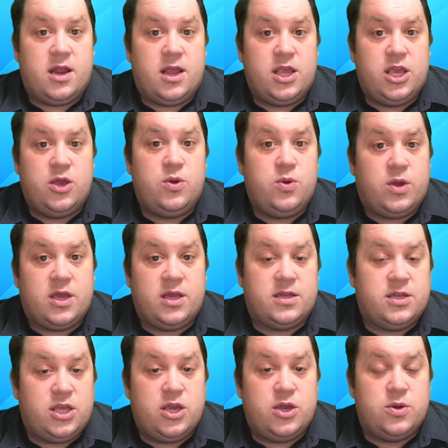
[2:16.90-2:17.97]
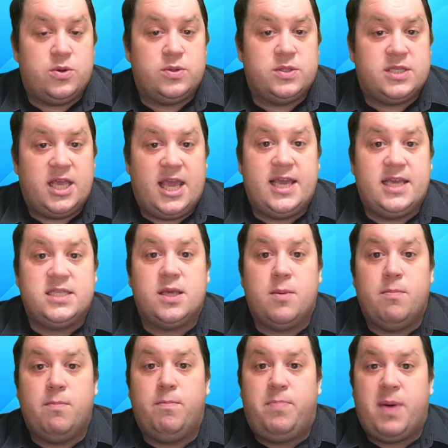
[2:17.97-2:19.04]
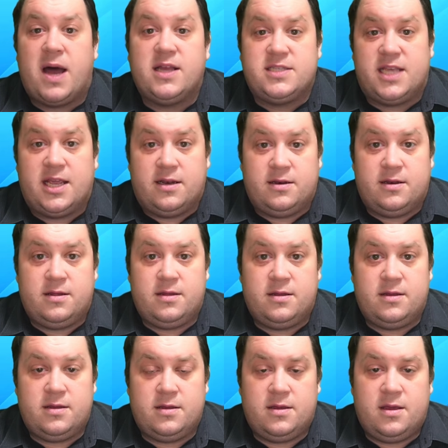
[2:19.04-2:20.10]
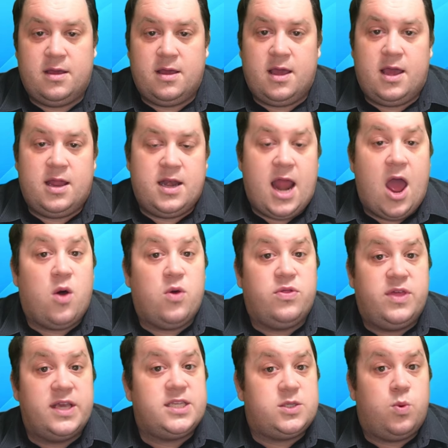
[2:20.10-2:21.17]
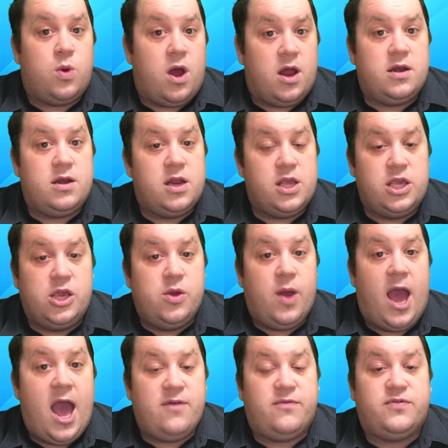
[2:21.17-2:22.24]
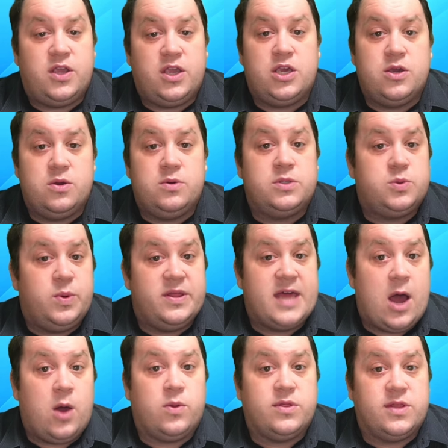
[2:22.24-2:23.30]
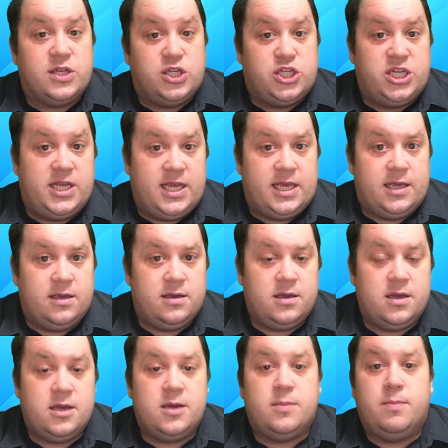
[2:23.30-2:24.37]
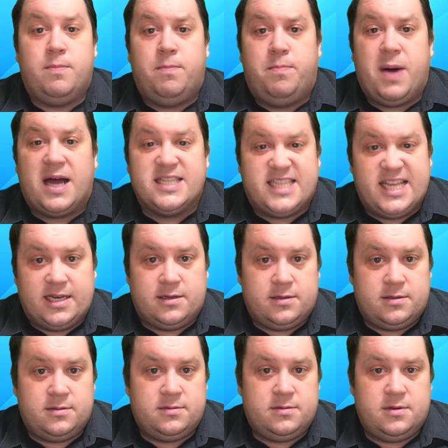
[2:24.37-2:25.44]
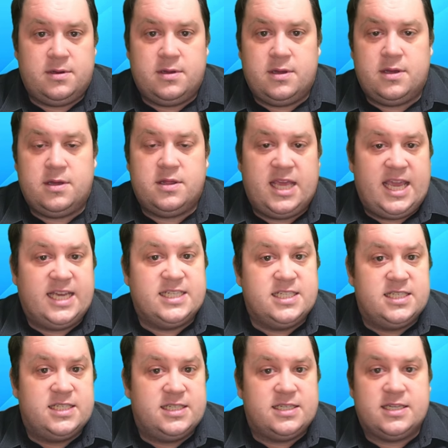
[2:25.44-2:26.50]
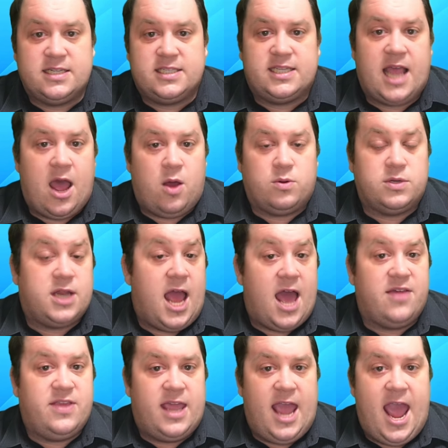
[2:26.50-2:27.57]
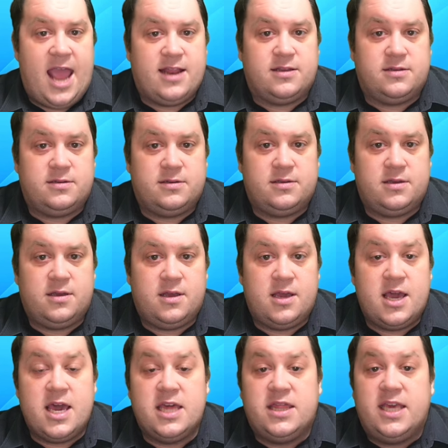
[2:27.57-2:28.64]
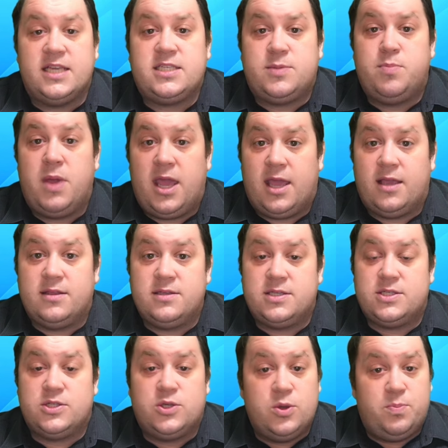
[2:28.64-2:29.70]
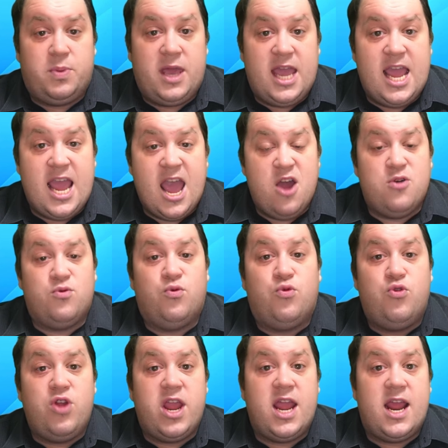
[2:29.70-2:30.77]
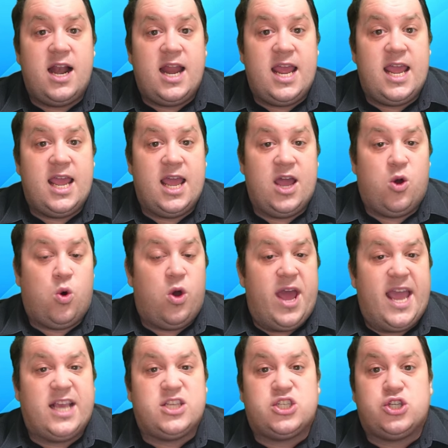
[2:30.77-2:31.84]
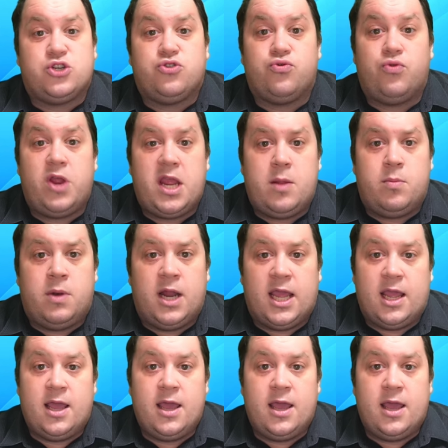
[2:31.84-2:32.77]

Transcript: you can use is buzzing. Now this one you have to use without the G. Buzzing, the ng sound at the end. This means to be really or extremely